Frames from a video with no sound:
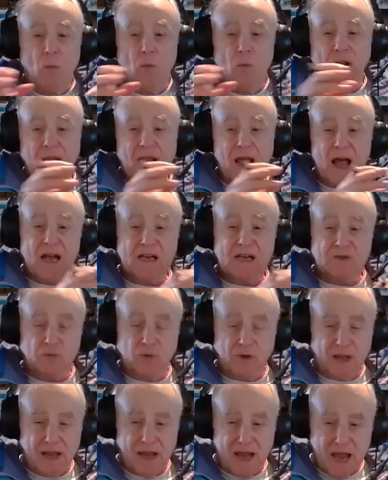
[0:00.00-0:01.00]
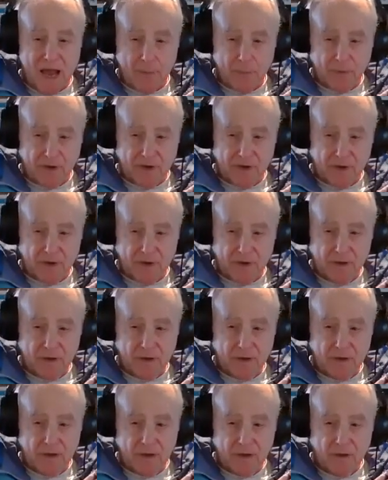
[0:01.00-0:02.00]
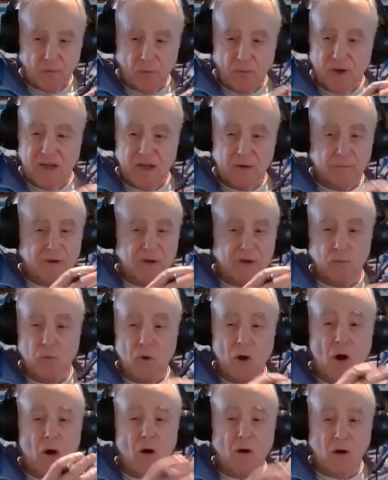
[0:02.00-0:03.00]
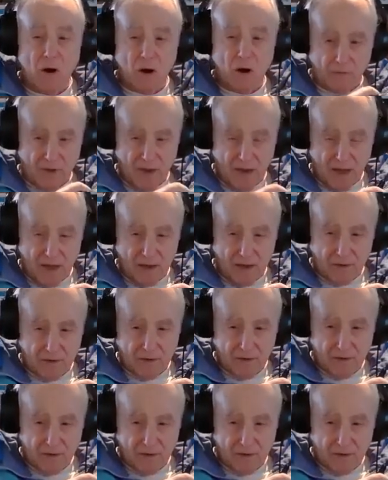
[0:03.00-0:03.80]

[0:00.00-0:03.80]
What actually happened, we can be wrong on that.